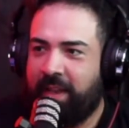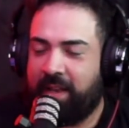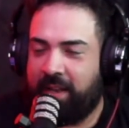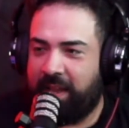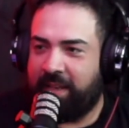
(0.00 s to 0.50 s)

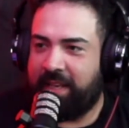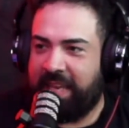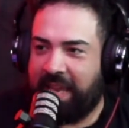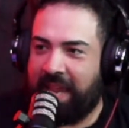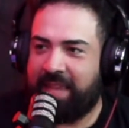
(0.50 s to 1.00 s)
Yeah. And
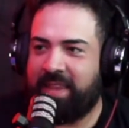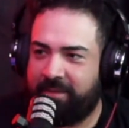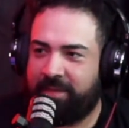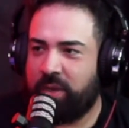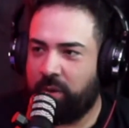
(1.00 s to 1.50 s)
he had that
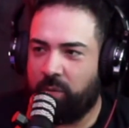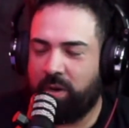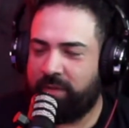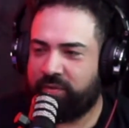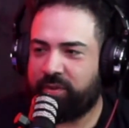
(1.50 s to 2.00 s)
video on
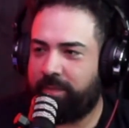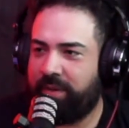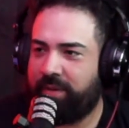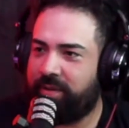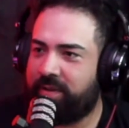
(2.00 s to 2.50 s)
one of his
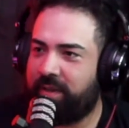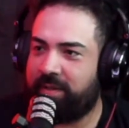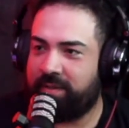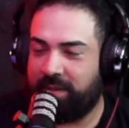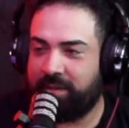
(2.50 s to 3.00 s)
computers, and
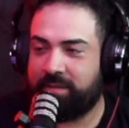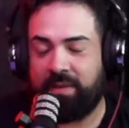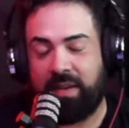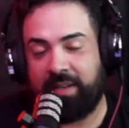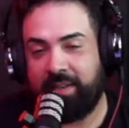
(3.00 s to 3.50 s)
he's like,
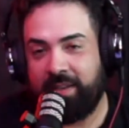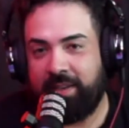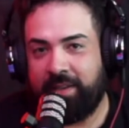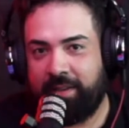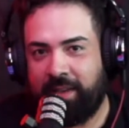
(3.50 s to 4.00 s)
"Giovanni,
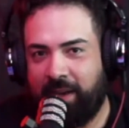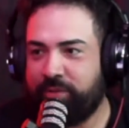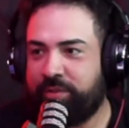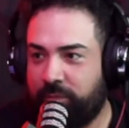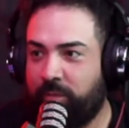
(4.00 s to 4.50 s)
And I
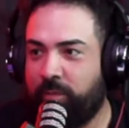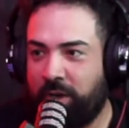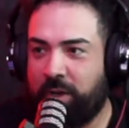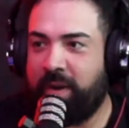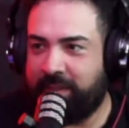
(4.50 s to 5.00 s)
was
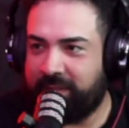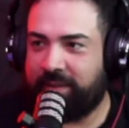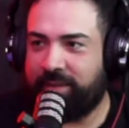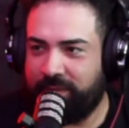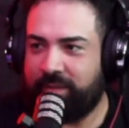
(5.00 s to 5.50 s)
working away. He's like,
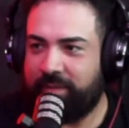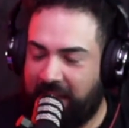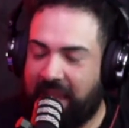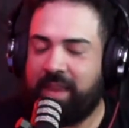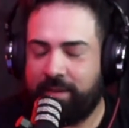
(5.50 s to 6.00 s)
dude,
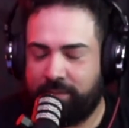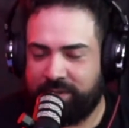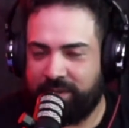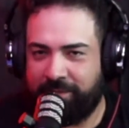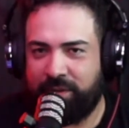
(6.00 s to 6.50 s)
I
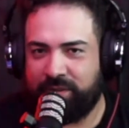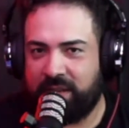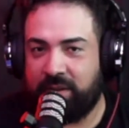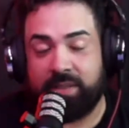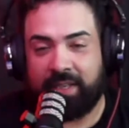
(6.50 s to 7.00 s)
wish. A few years
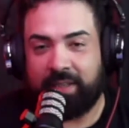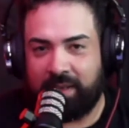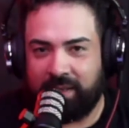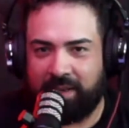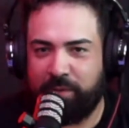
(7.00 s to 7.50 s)
later, he's like,
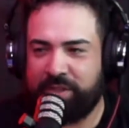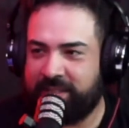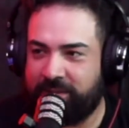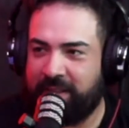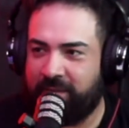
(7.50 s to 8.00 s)
I wish I
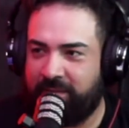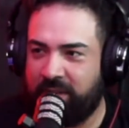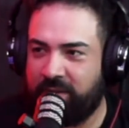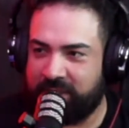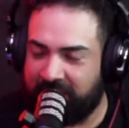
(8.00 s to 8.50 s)
still had that
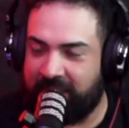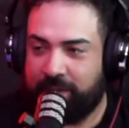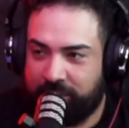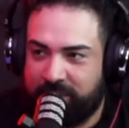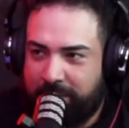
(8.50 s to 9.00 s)
video because I think it
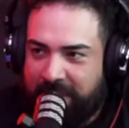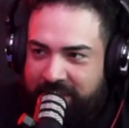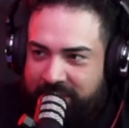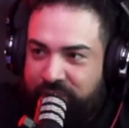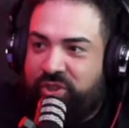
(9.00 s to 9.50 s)
was the
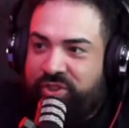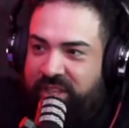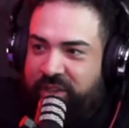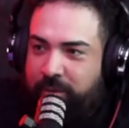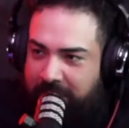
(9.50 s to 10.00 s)
best. You should have
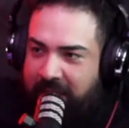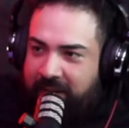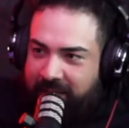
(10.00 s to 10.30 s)
seen your body.